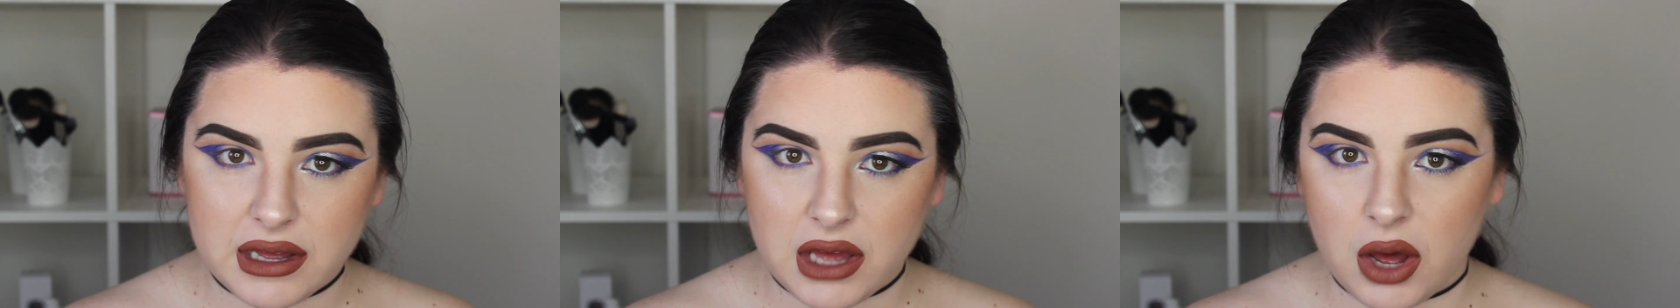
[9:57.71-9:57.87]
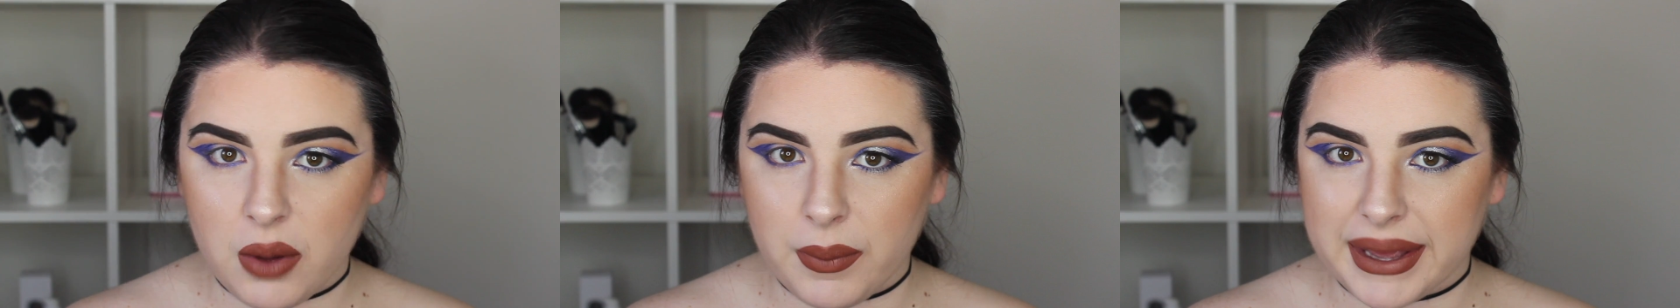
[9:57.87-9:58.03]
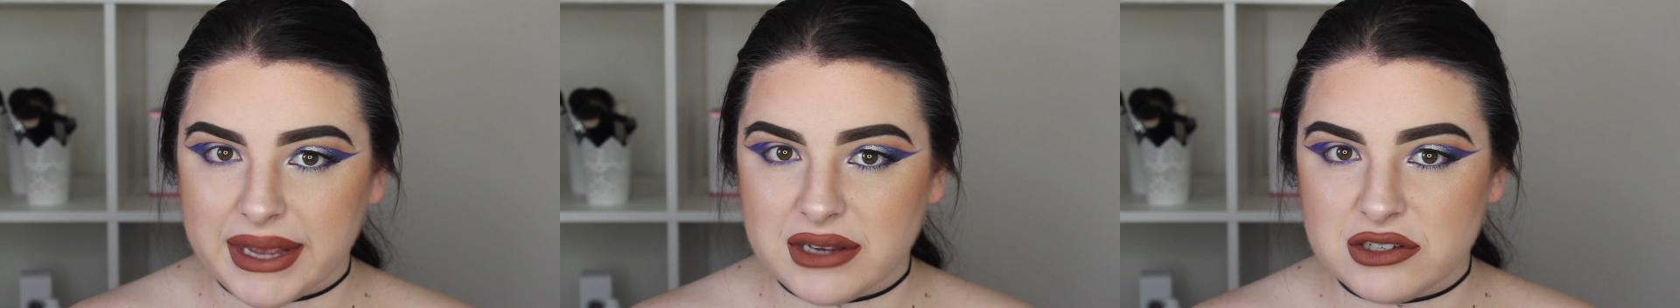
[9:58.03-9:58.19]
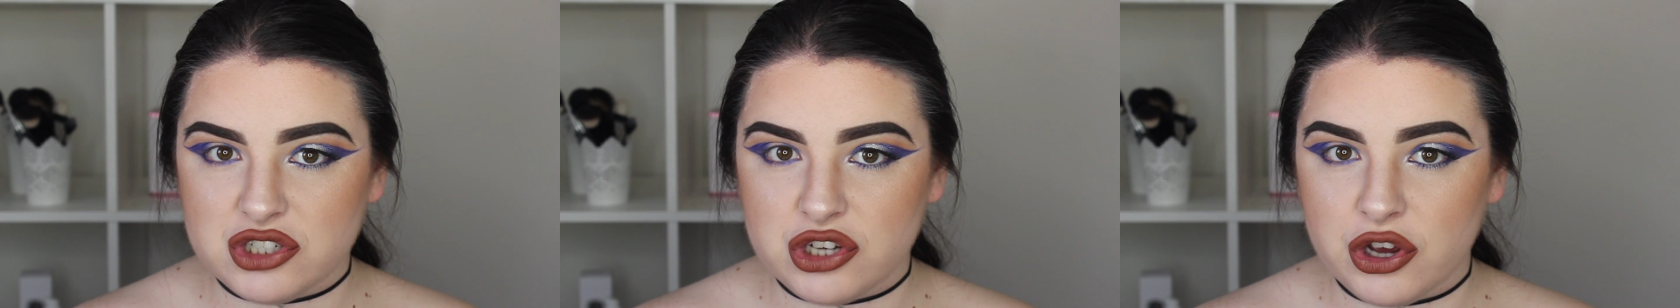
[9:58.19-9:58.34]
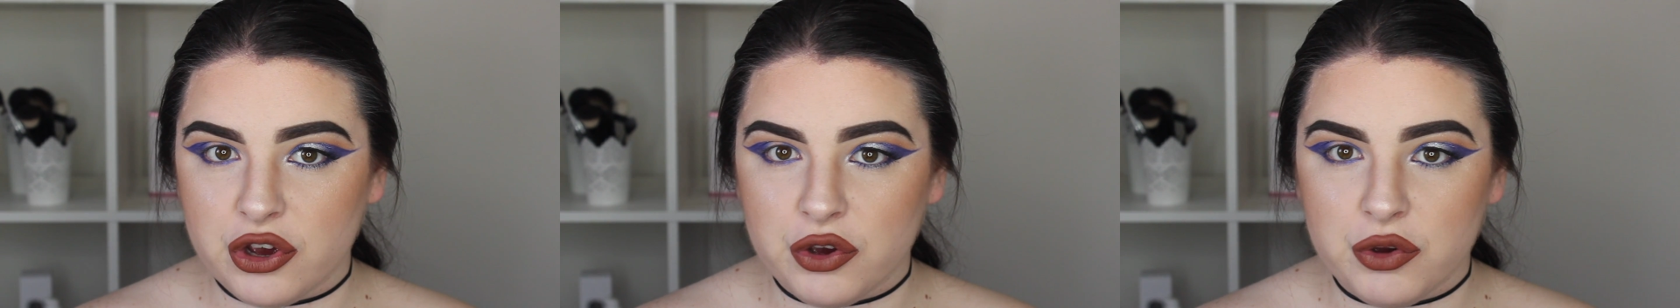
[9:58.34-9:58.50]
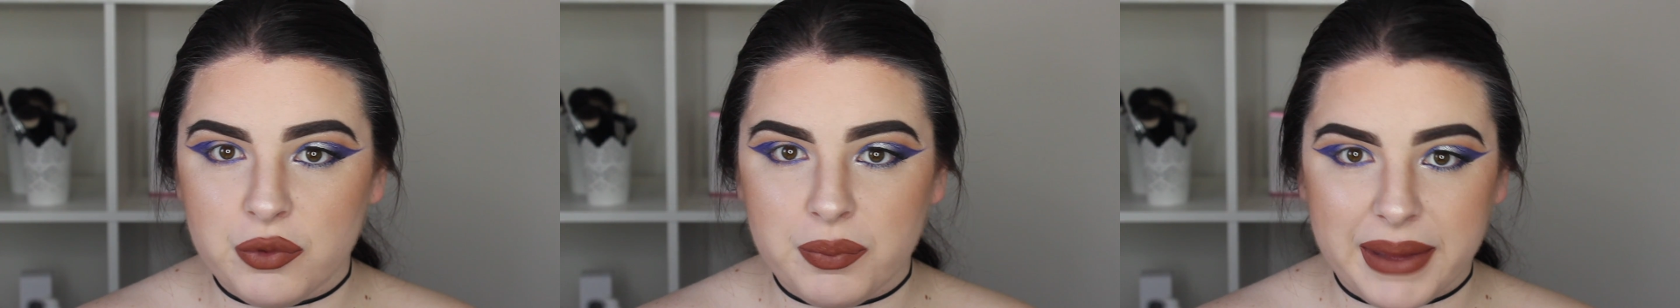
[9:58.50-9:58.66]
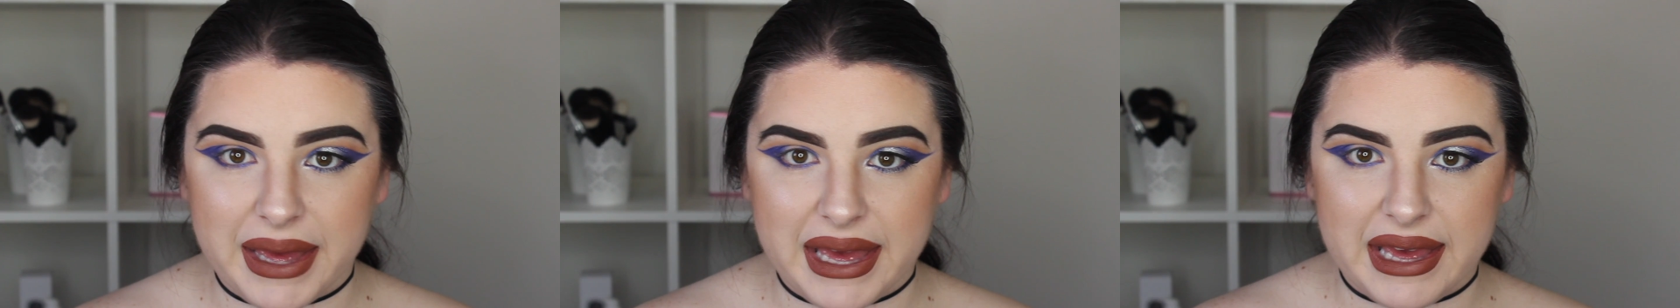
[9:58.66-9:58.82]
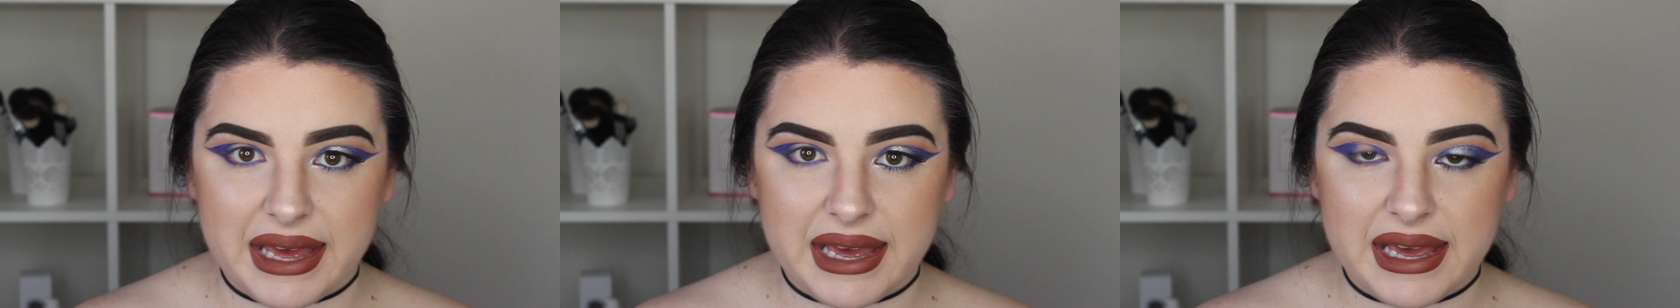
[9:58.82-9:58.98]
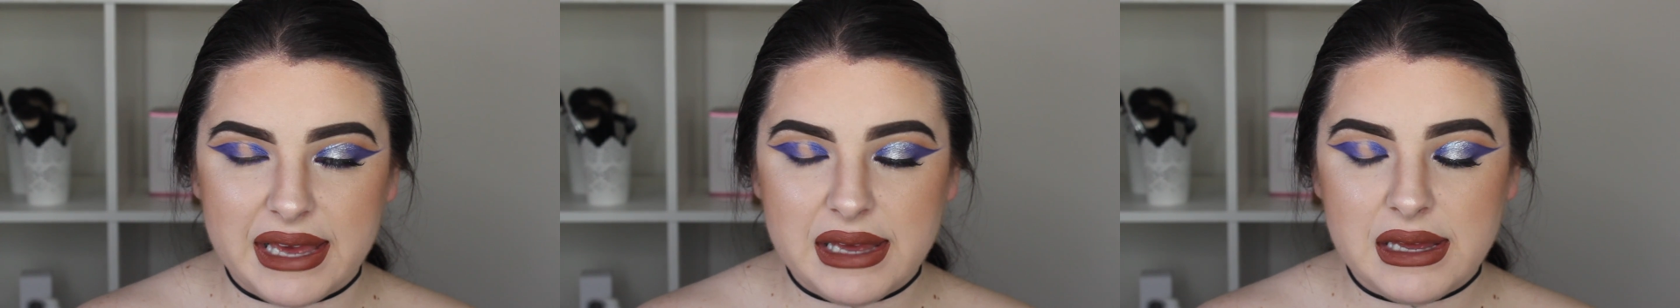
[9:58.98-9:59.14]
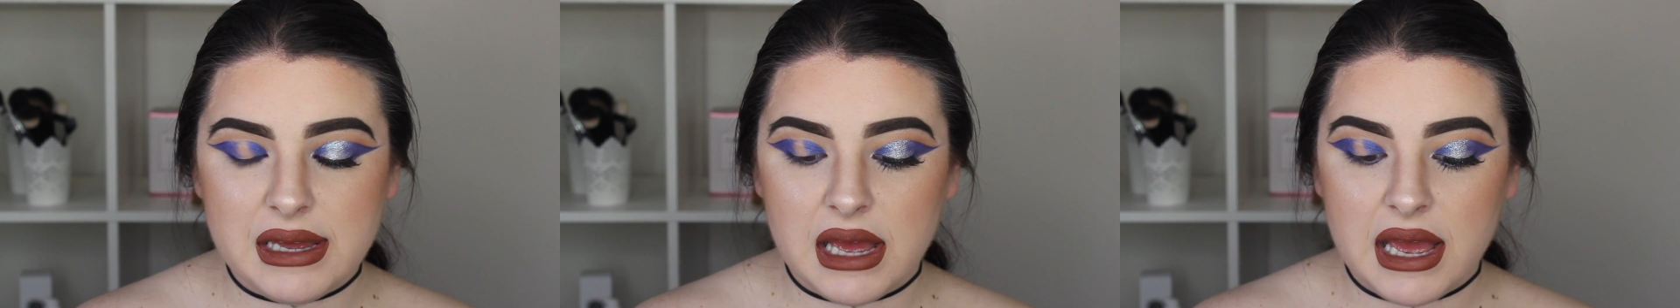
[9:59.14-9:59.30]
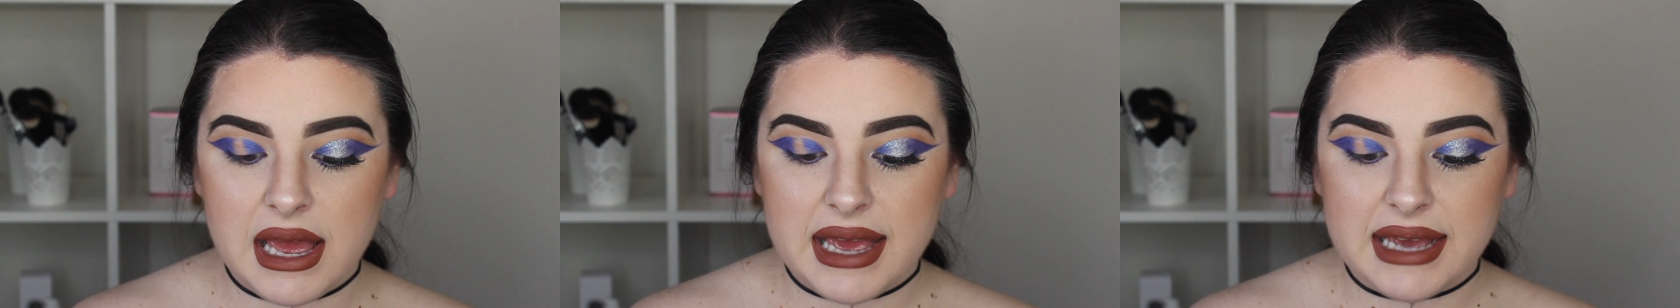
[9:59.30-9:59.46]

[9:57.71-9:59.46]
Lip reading: going to be